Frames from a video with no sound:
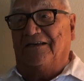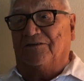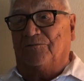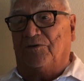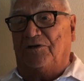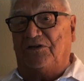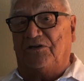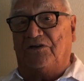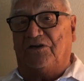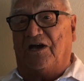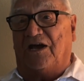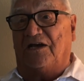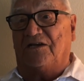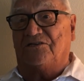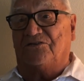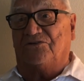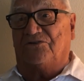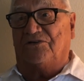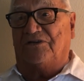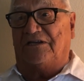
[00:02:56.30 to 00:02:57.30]
what are you guys
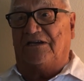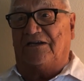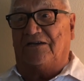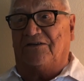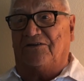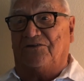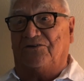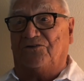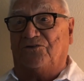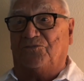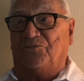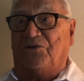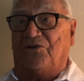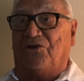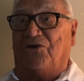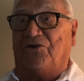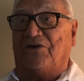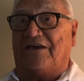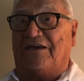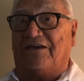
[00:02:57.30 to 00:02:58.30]
doing here? You don't
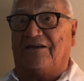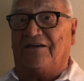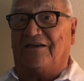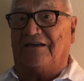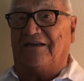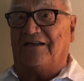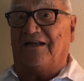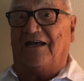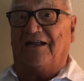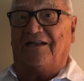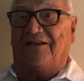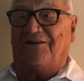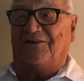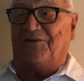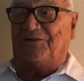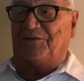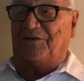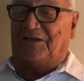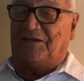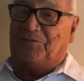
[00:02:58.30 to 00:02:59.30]
belong here. Get out of here.
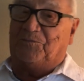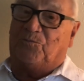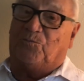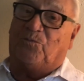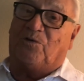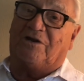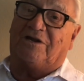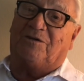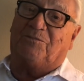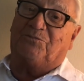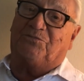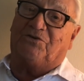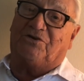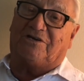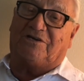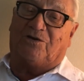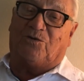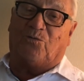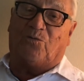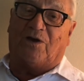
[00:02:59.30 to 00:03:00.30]
And one of them
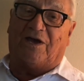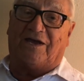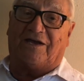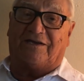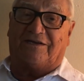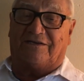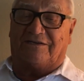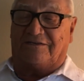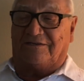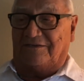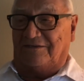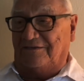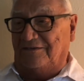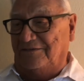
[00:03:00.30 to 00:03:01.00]
took a whack at